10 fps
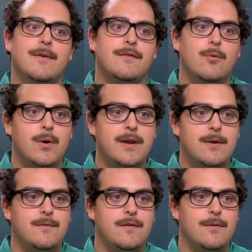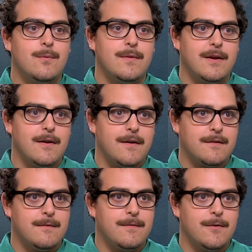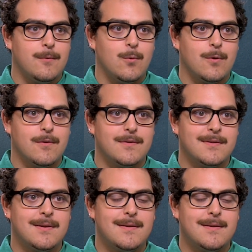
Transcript: So what do you do in the Austin film world?